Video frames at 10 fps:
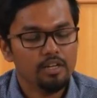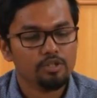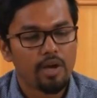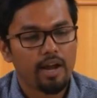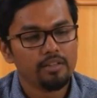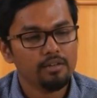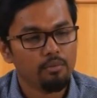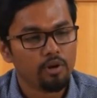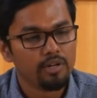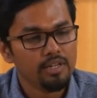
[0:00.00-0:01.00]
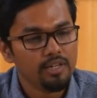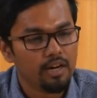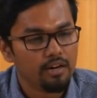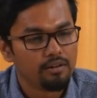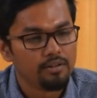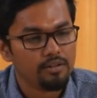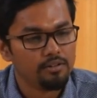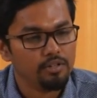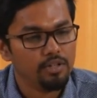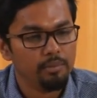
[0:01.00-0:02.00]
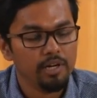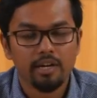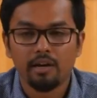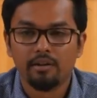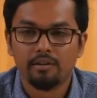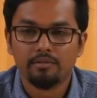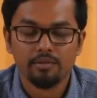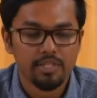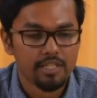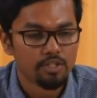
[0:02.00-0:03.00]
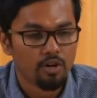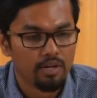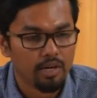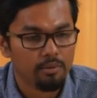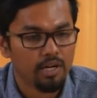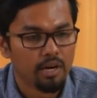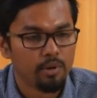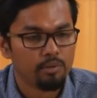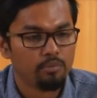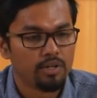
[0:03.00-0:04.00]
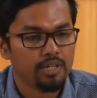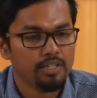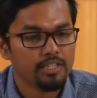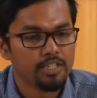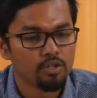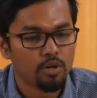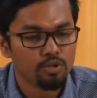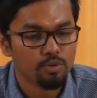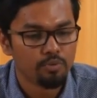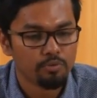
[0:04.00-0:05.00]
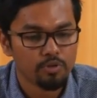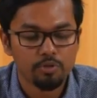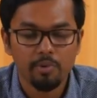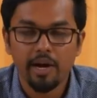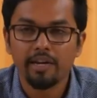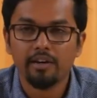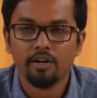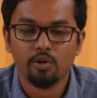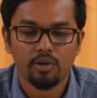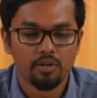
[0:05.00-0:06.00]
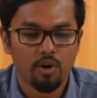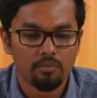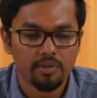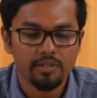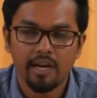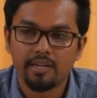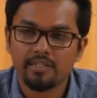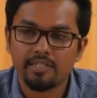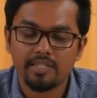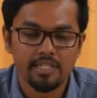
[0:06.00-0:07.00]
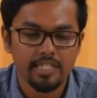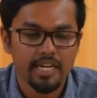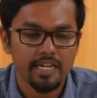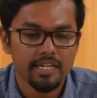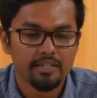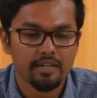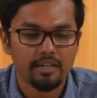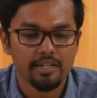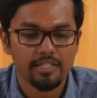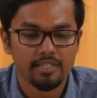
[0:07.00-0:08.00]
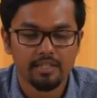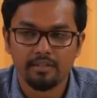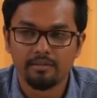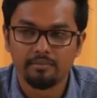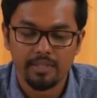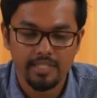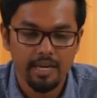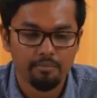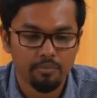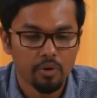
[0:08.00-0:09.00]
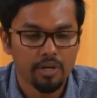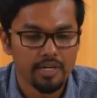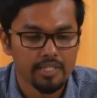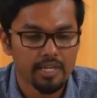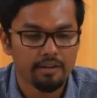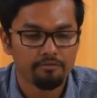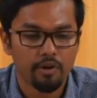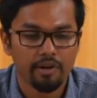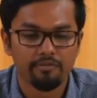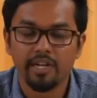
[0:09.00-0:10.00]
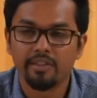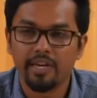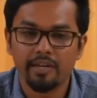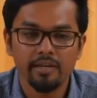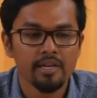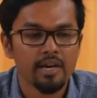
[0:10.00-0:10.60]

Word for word: So, another model uh, double uh, this is called double diamond model this is also proposed by uh, Donald Norman and this is detailed in uh, his uh, the same book design for everyday thing.